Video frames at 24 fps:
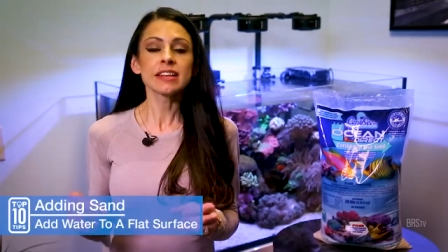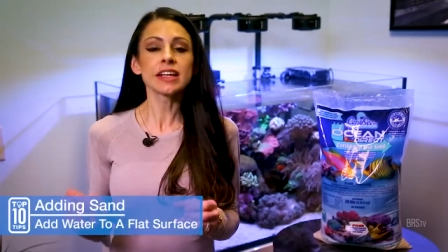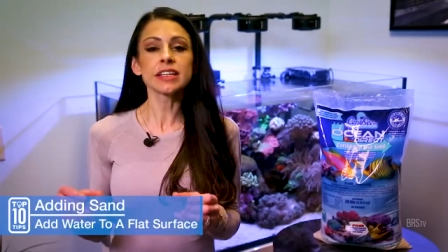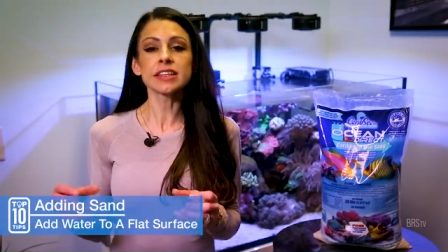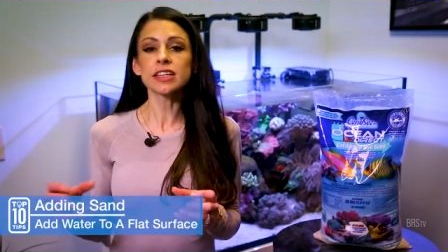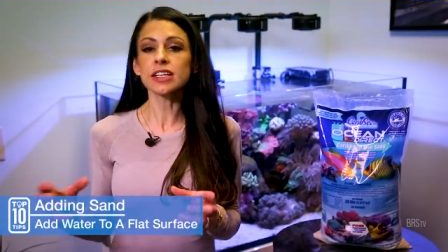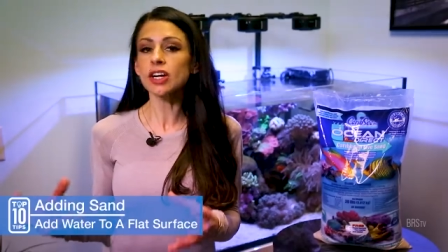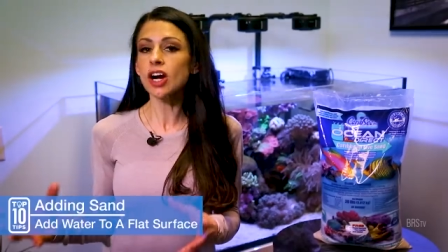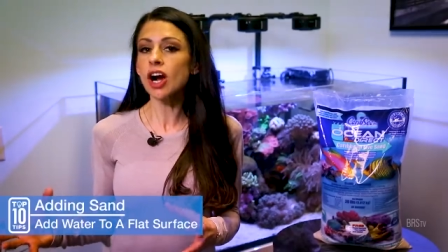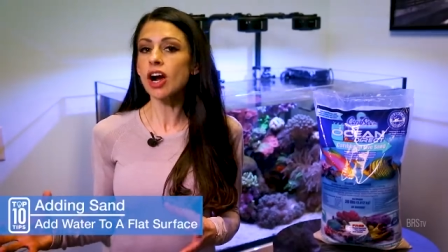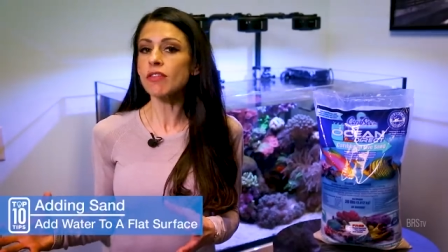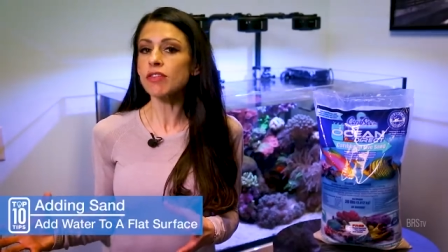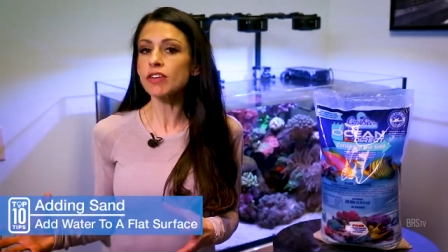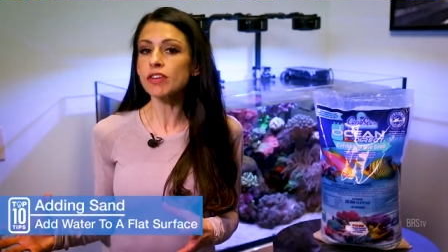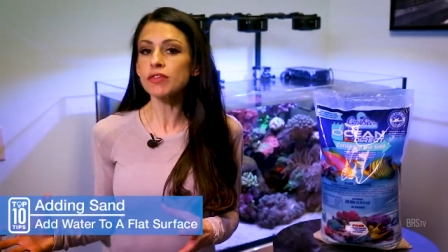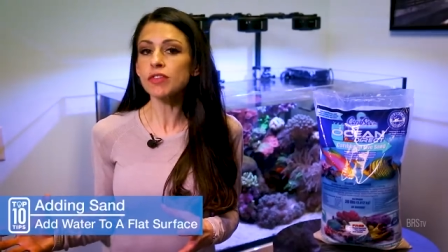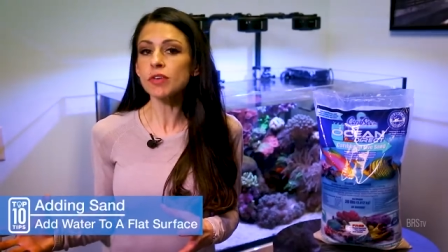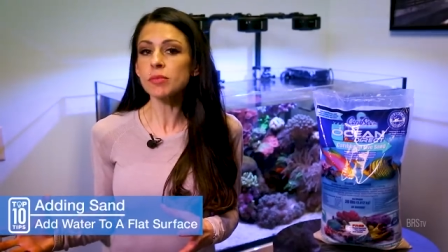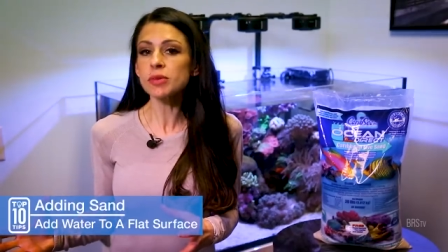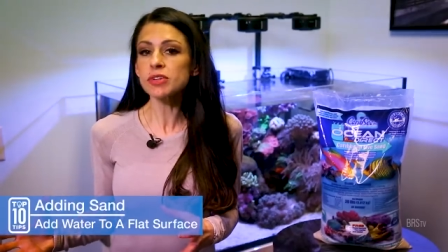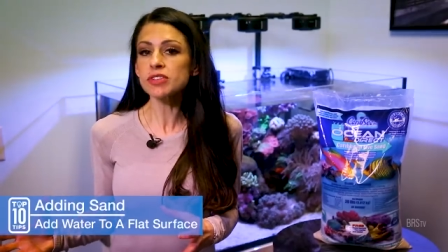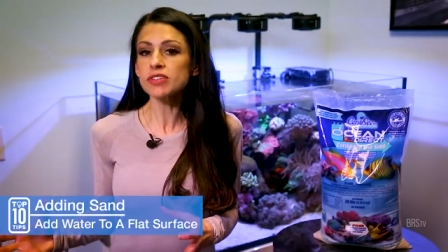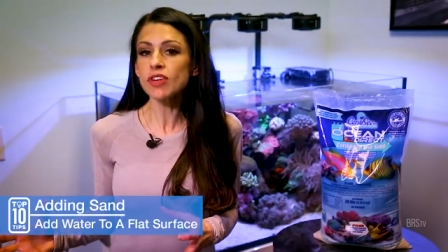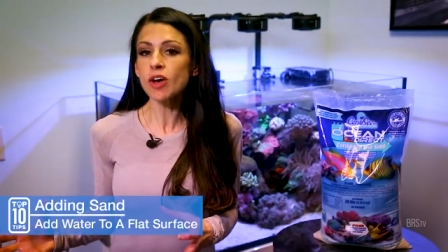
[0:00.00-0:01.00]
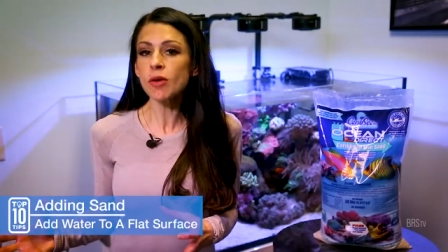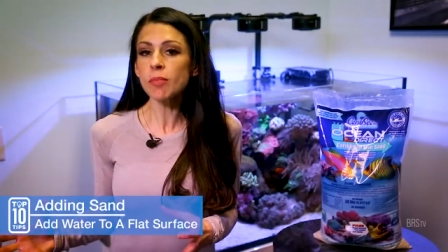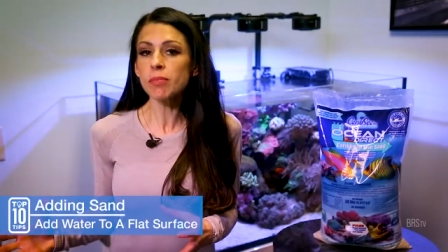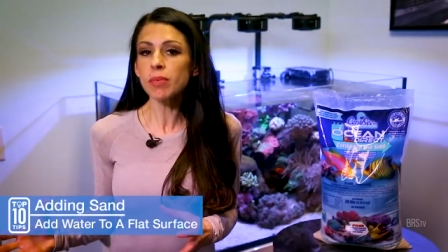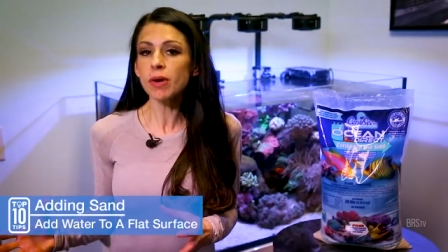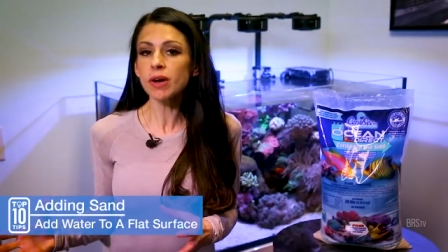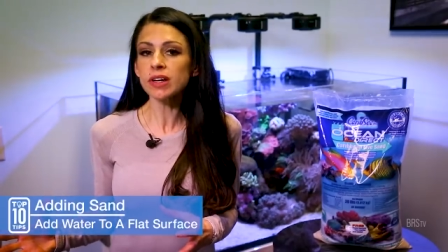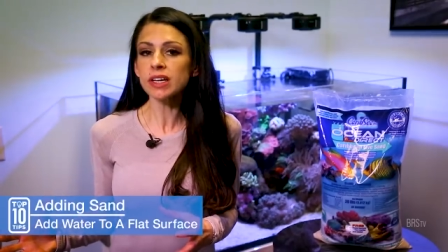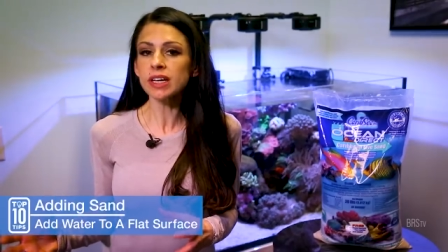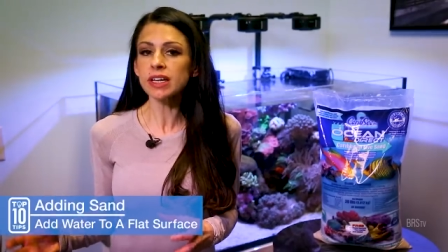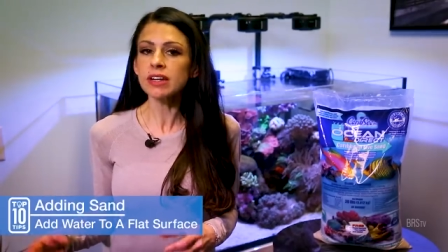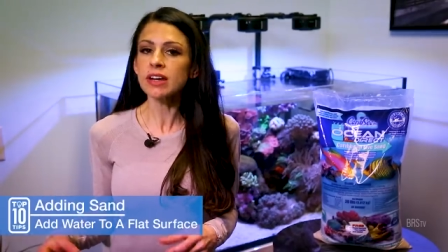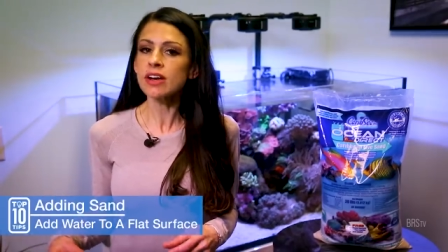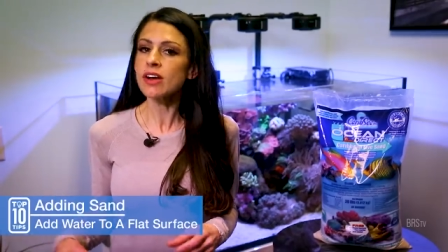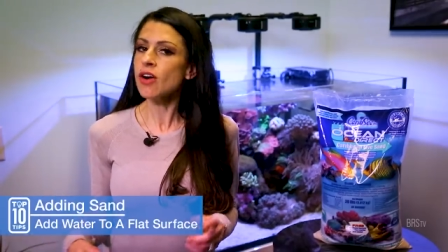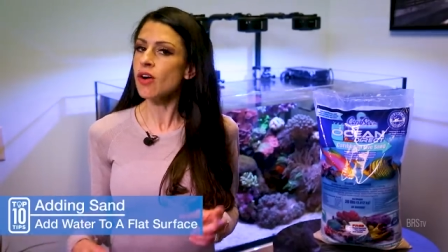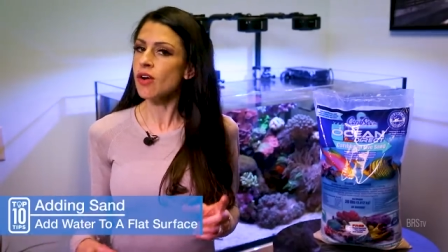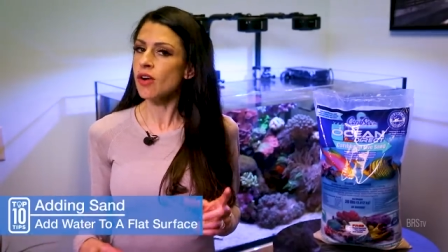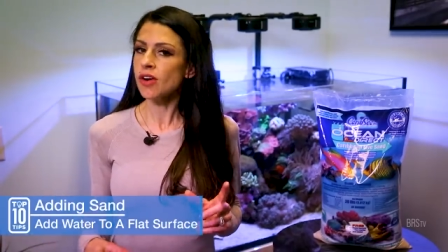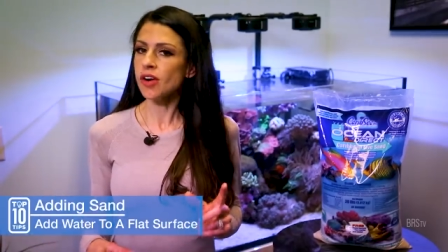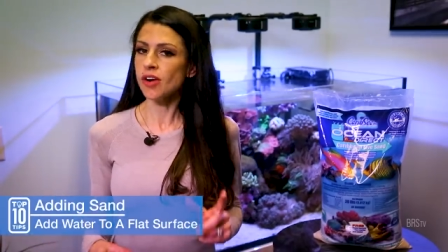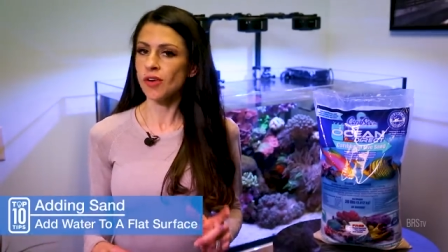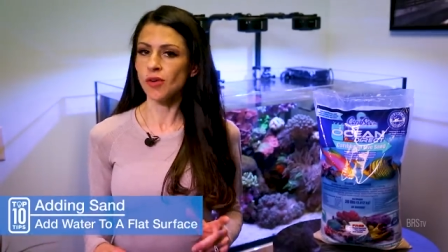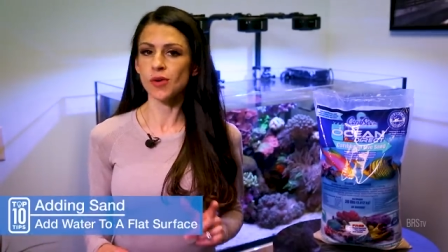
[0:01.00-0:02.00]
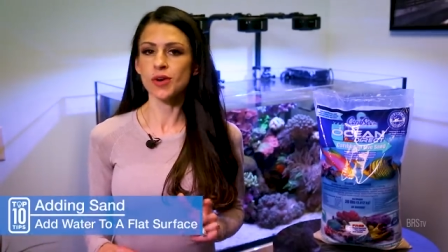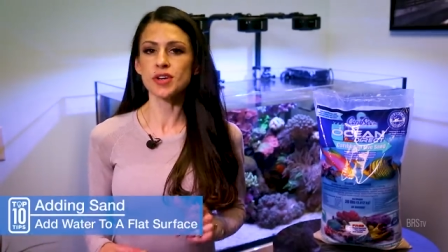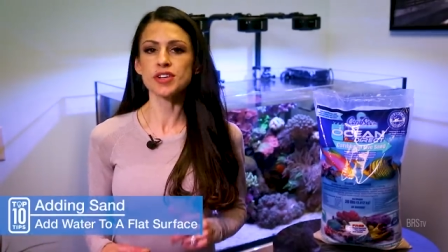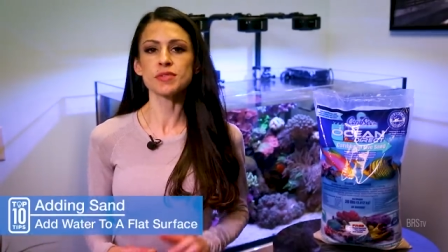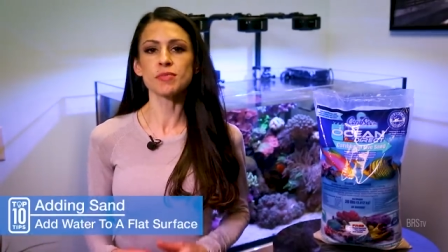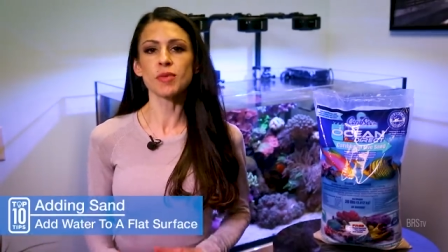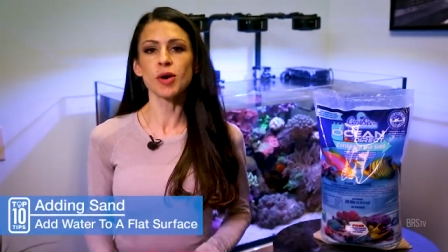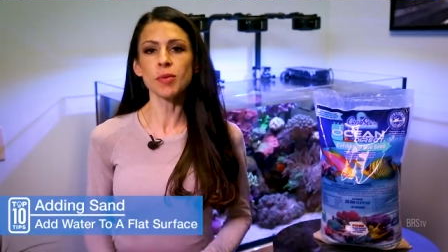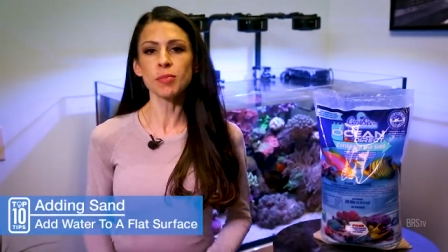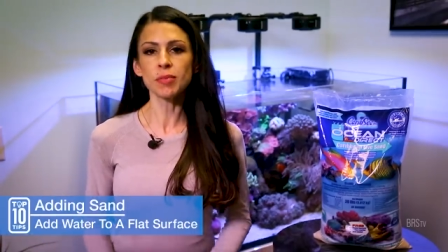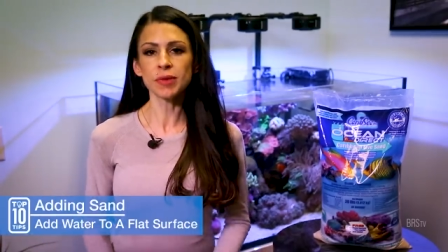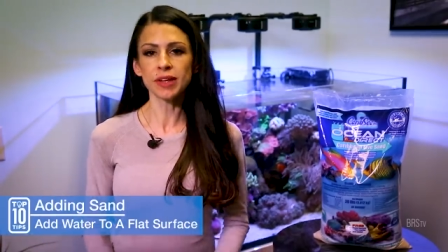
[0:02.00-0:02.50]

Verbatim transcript: like the cover from a salt bucket or a small